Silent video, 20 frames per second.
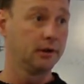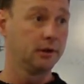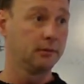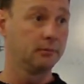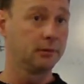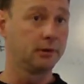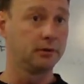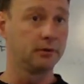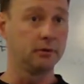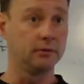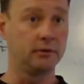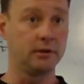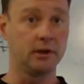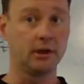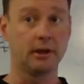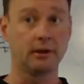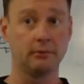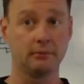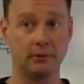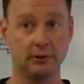But do the
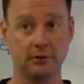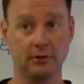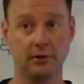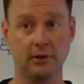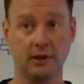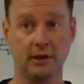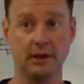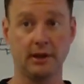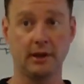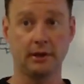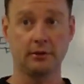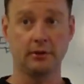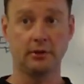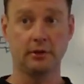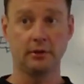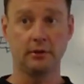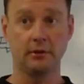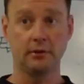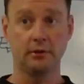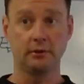other ones that I asked you
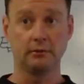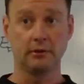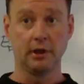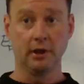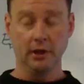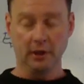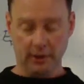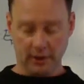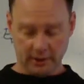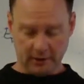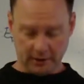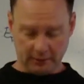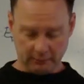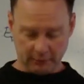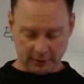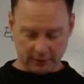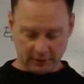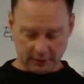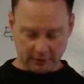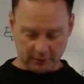to do. And then
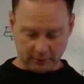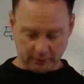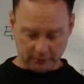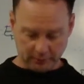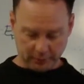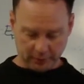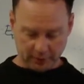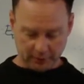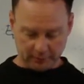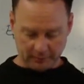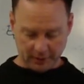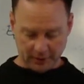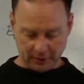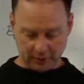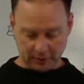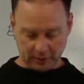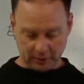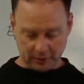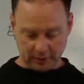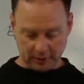we're going to do
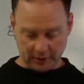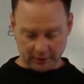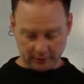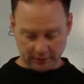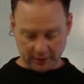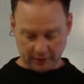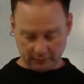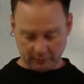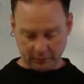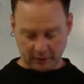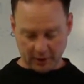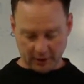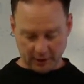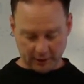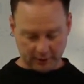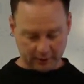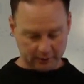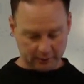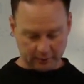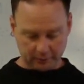perturbation theory, and we are
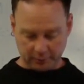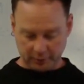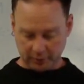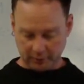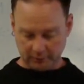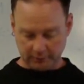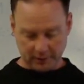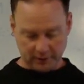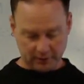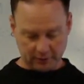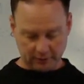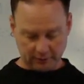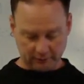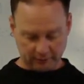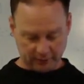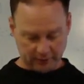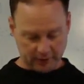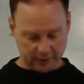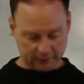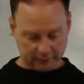going to do perturbation
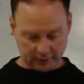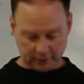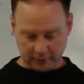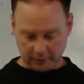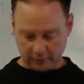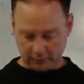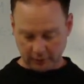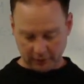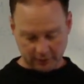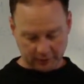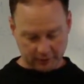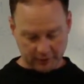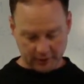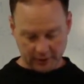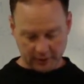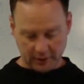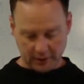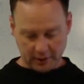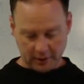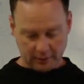theory
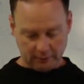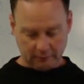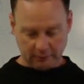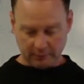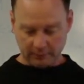quickly. We